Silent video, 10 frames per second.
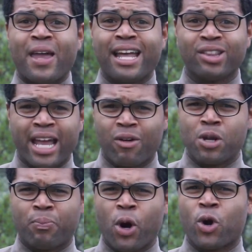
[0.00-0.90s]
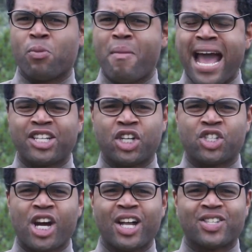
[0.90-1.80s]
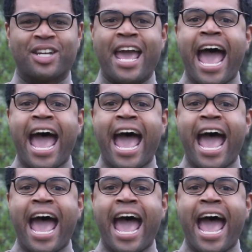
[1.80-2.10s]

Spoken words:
and Larry Bird, Magic Johnson.